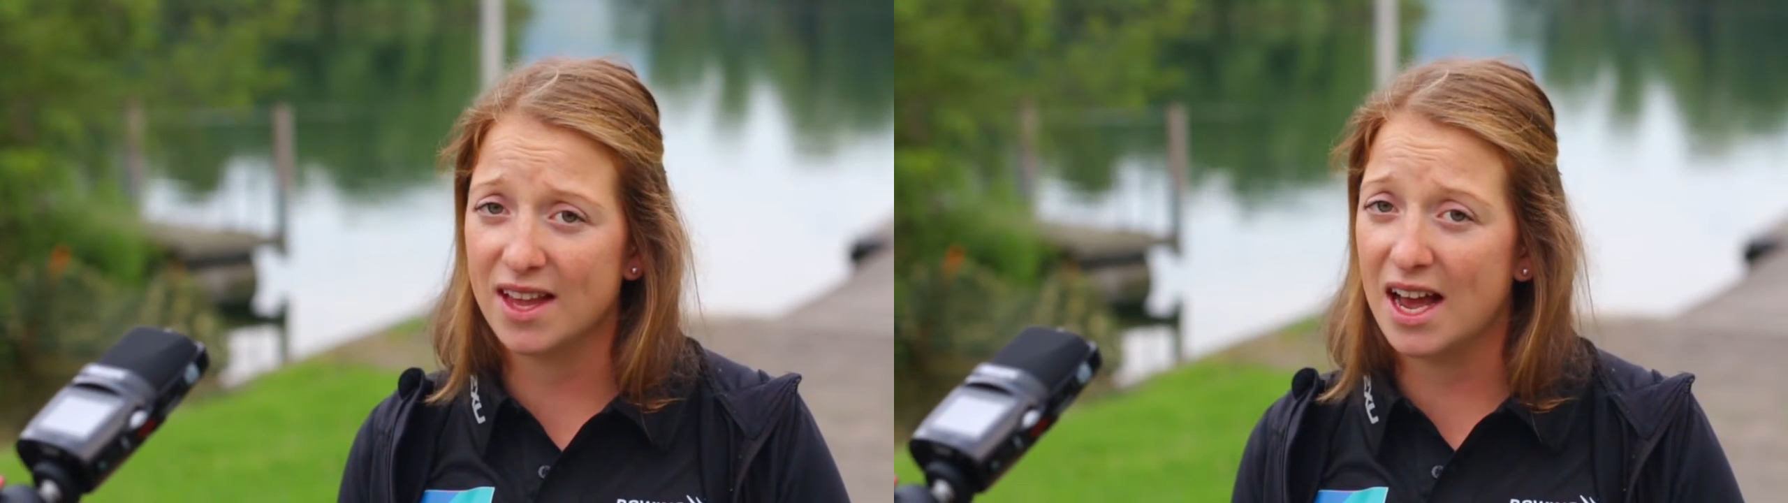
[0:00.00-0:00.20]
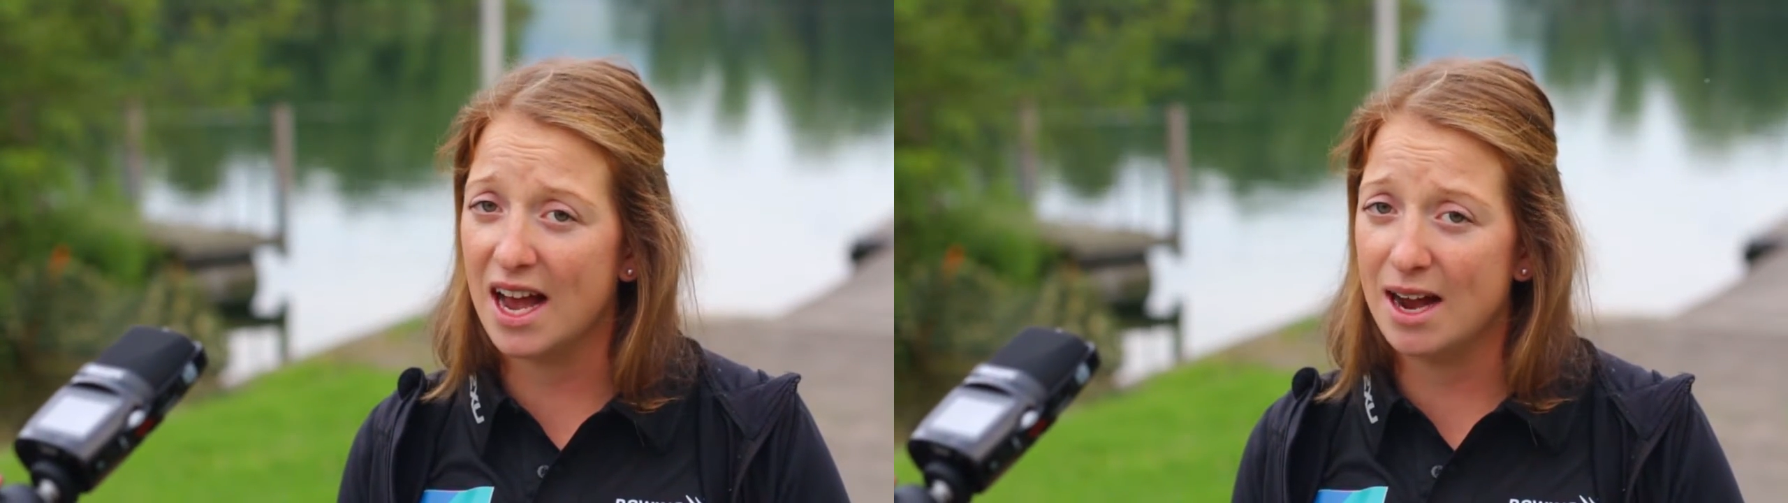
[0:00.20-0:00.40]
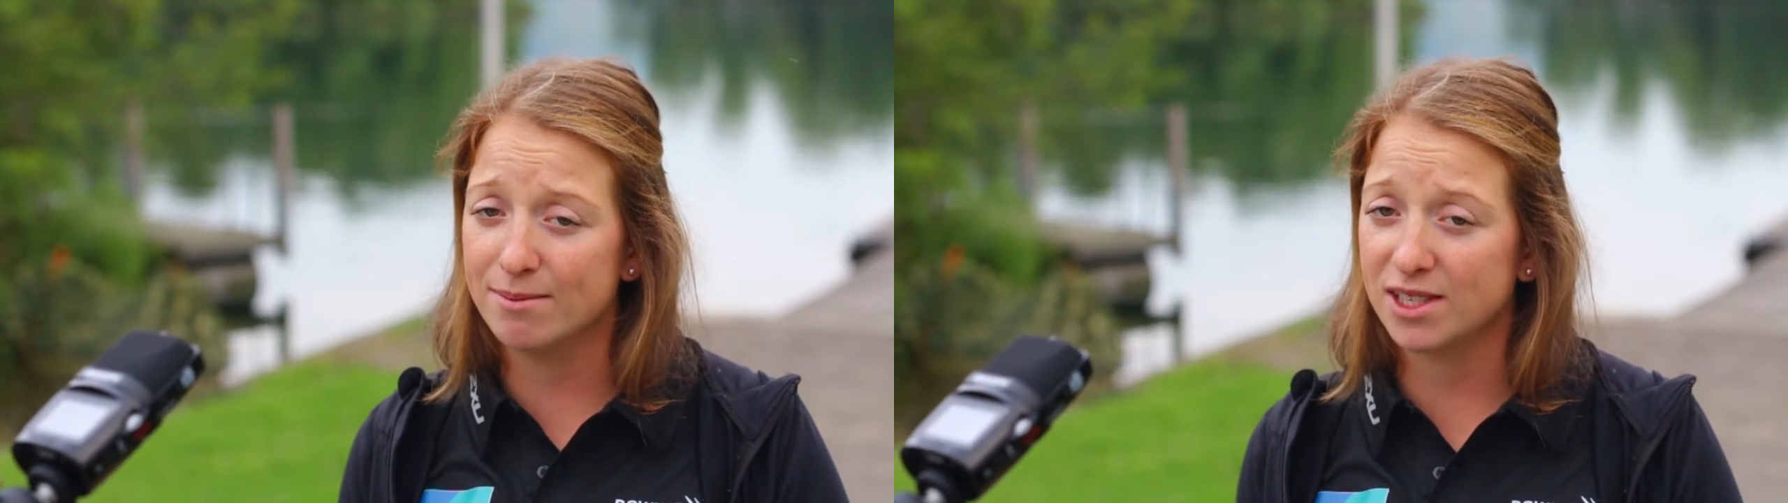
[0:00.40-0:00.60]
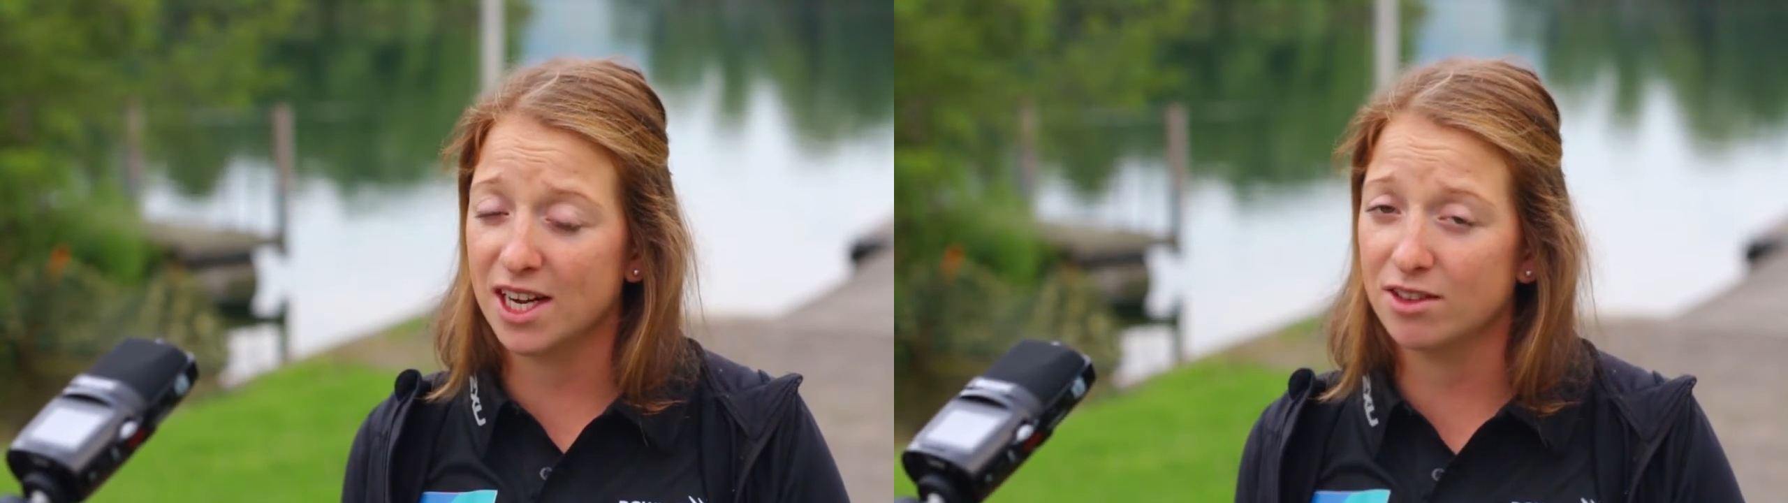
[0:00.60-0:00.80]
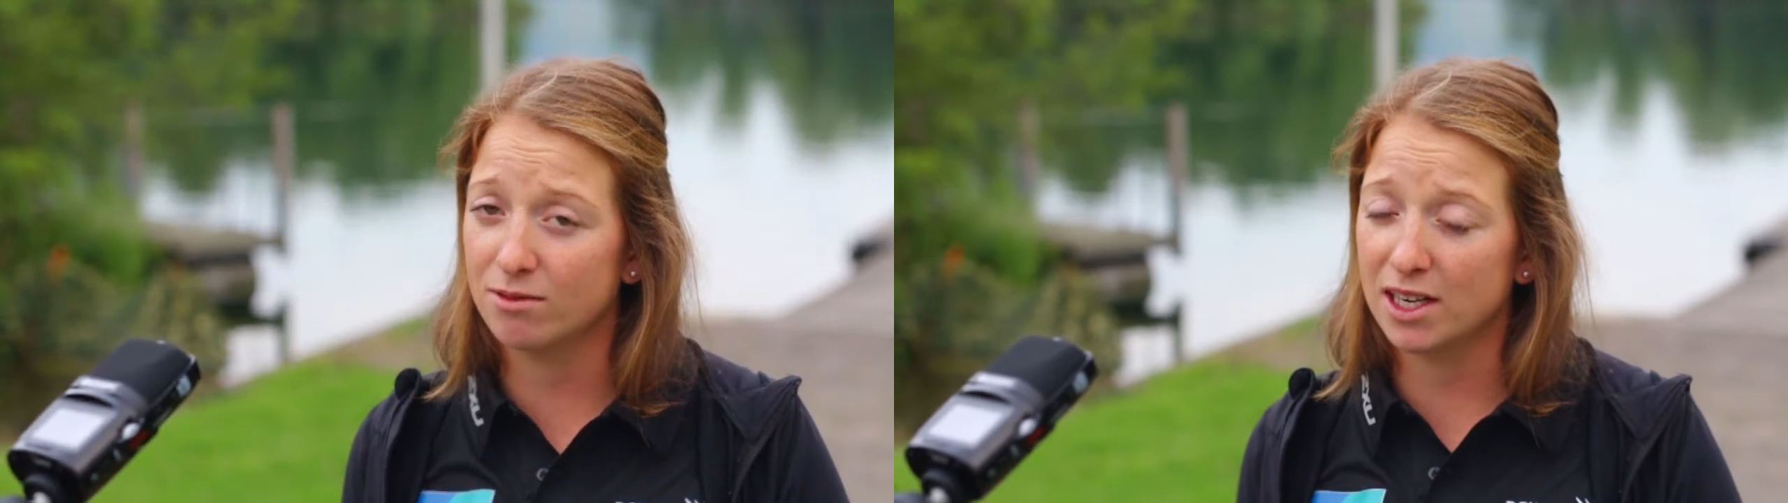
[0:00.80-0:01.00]

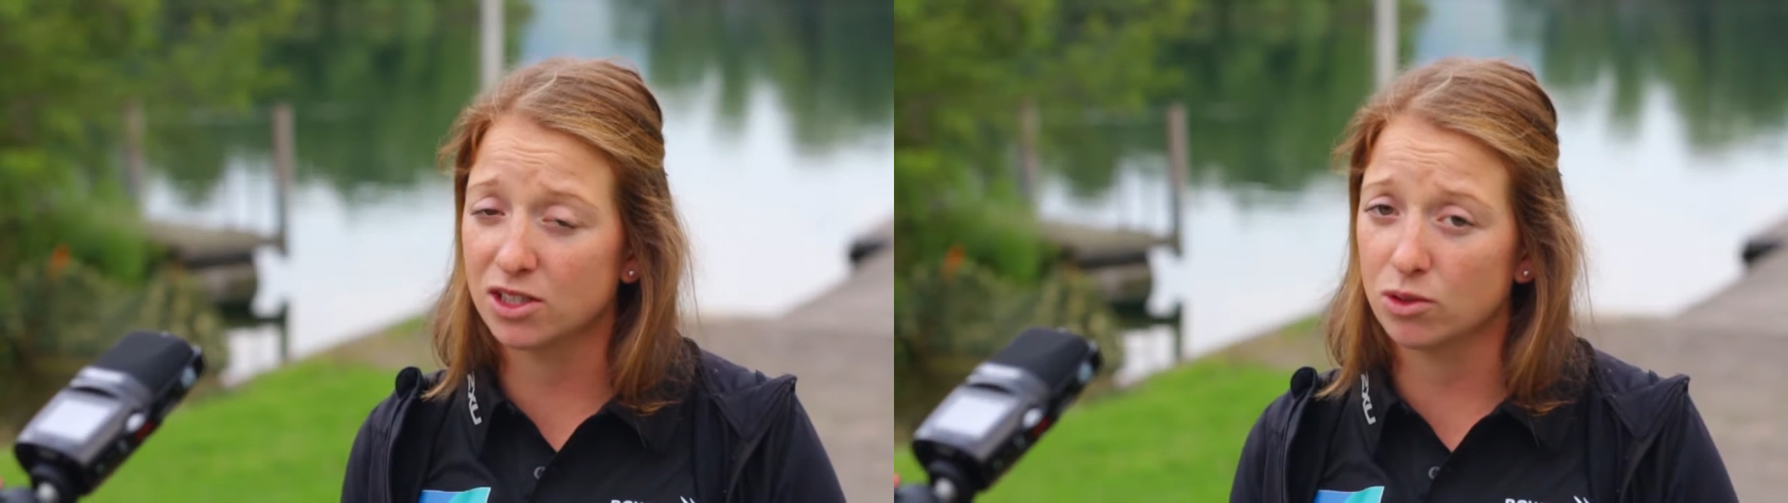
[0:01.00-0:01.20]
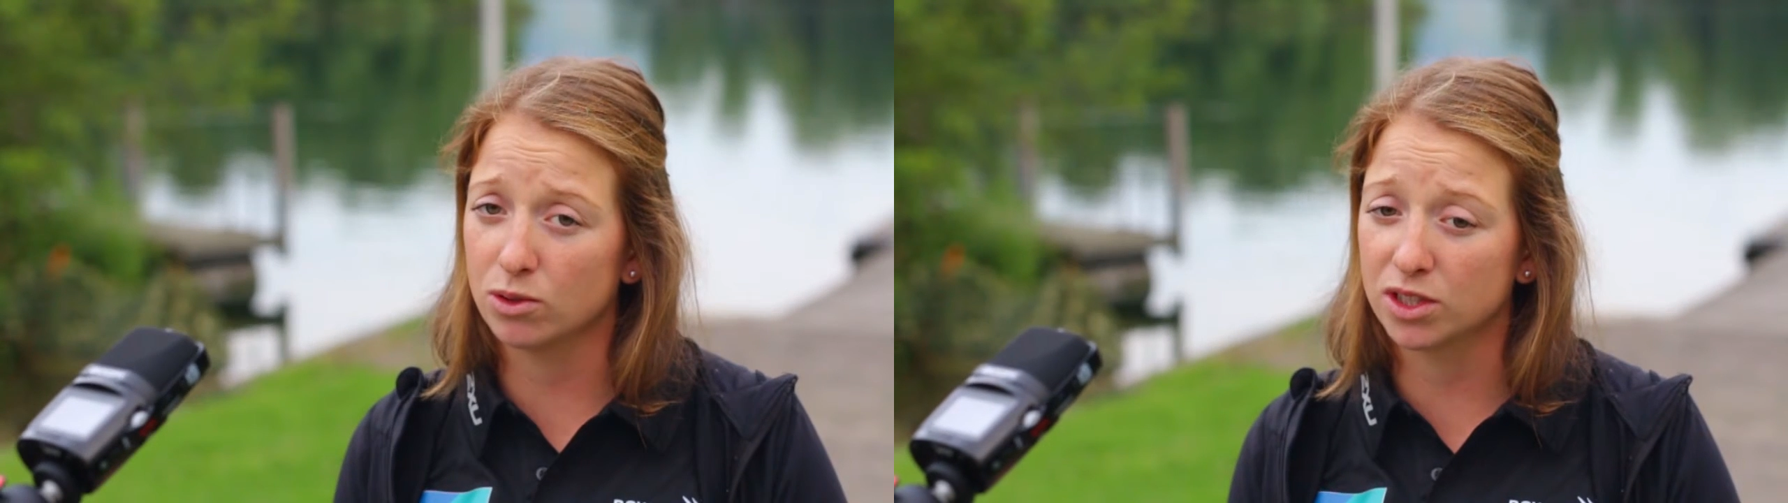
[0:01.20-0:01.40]
the race course.